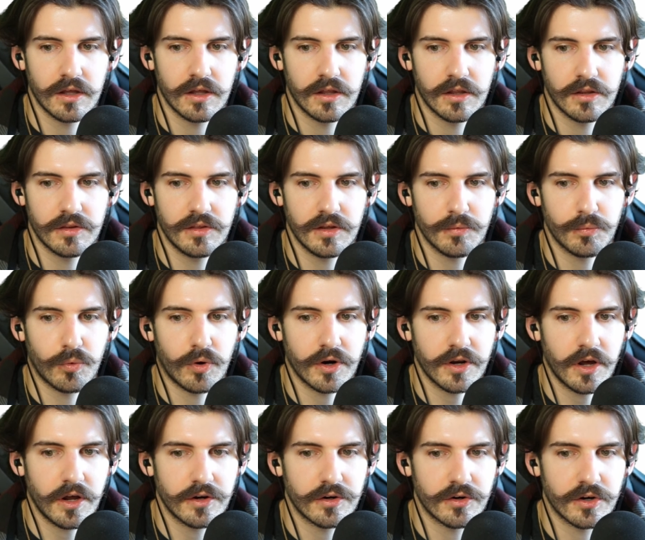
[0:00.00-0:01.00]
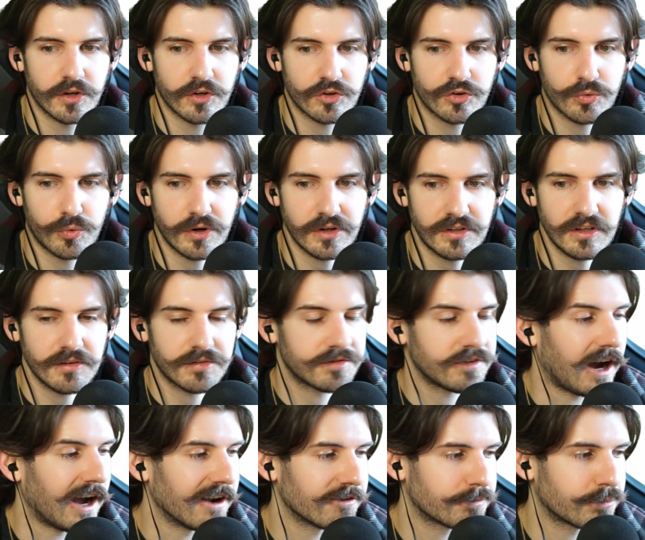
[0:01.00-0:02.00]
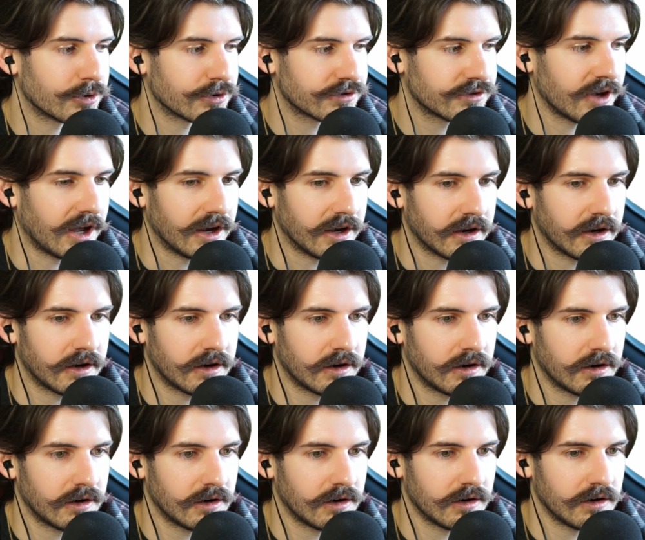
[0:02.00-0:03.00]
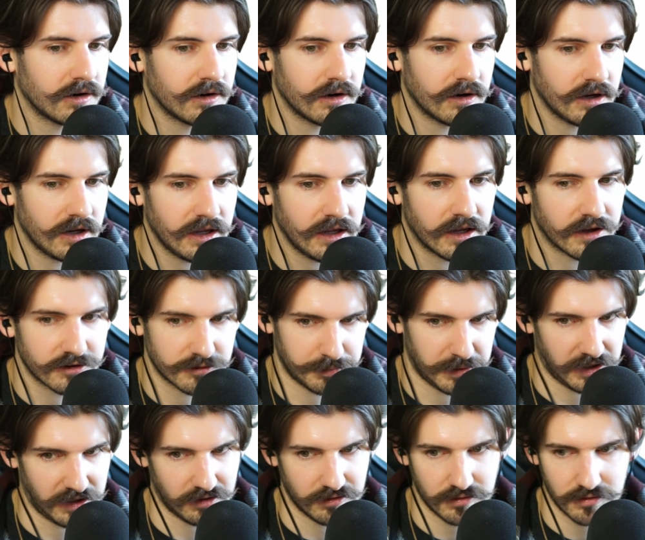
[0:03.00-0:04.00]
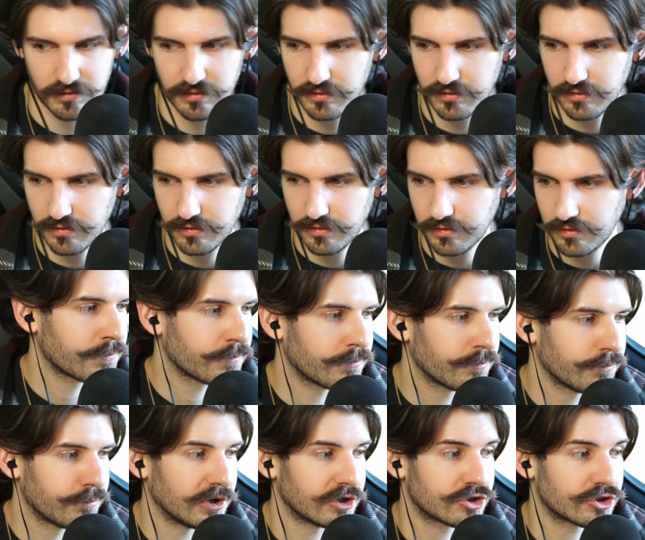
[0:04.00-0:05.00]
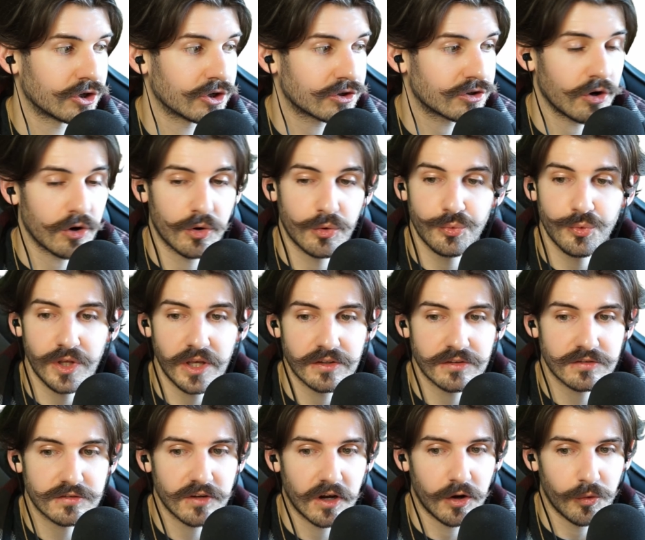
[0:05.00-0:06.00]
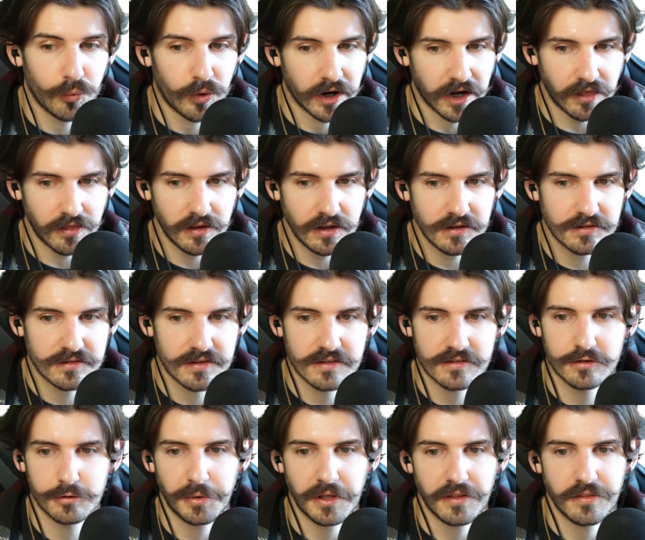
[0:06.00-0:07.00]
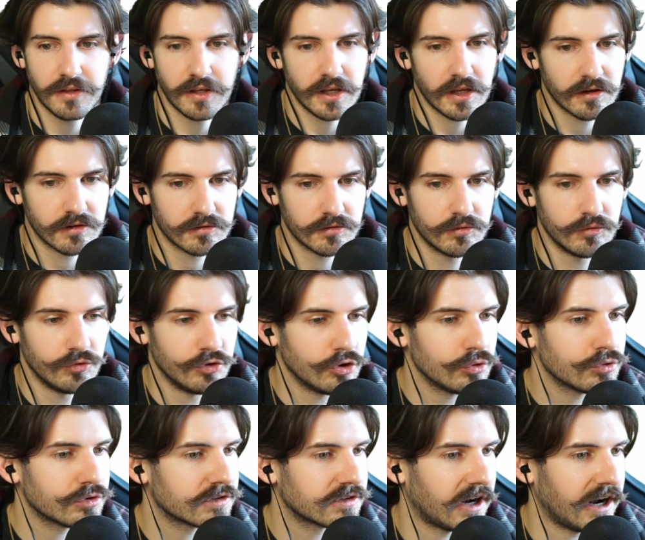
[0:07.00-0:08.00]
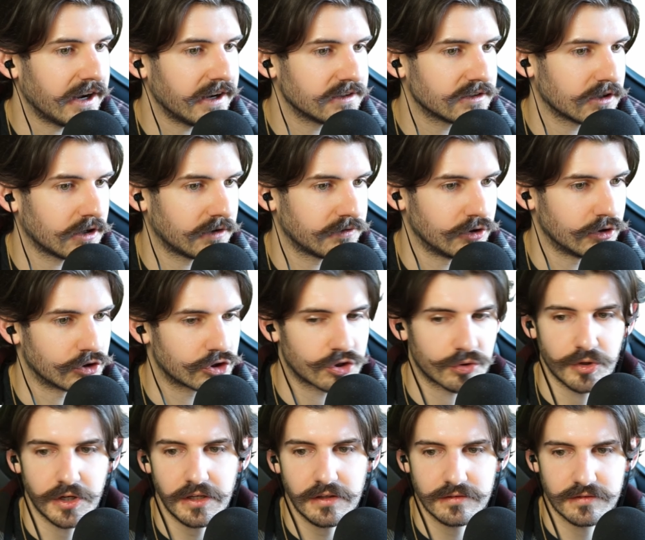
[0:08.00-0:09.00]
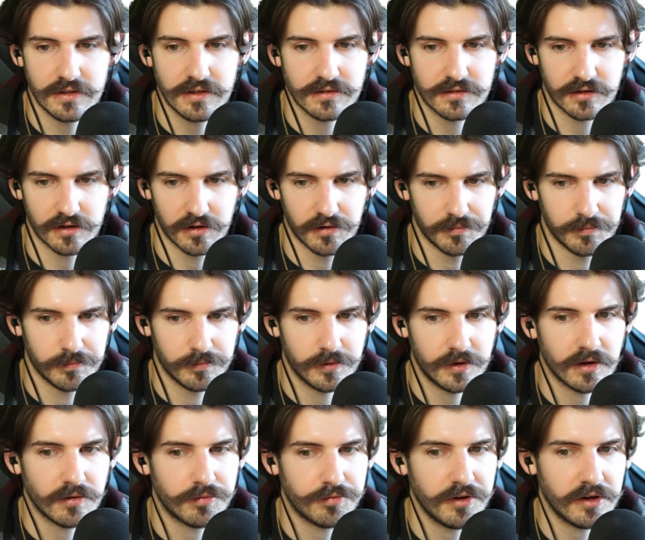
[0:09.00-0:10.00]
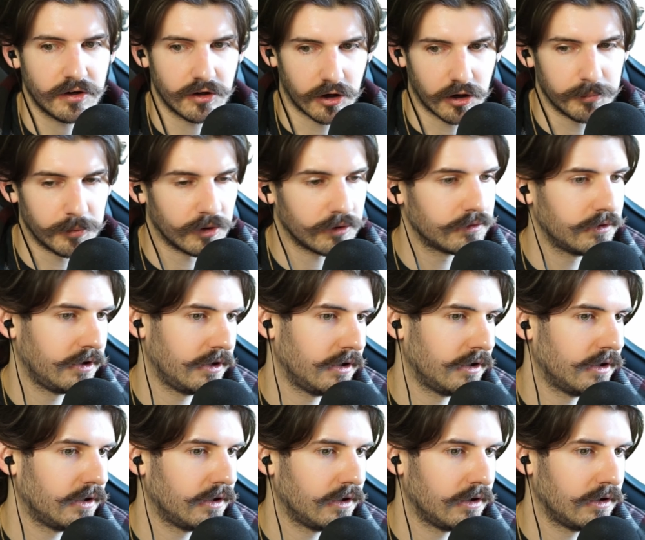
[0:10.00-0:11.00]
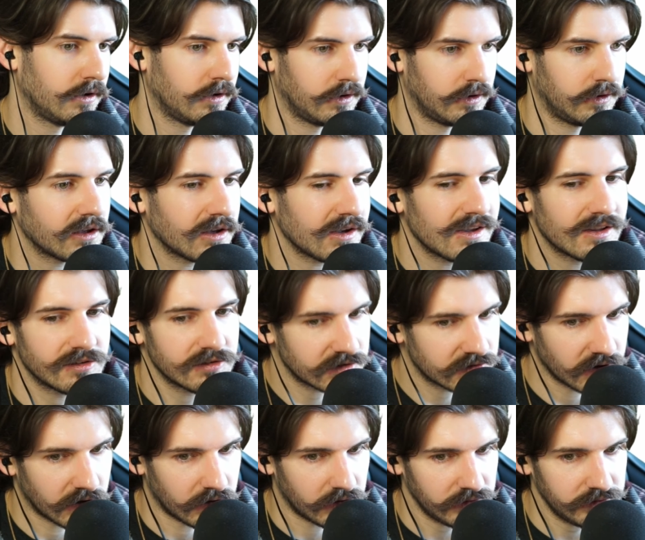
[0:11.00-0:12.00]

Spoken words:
the 125% ESP. Be sure to only install one of these. This will be the new size of your trees. These are configurable. Install.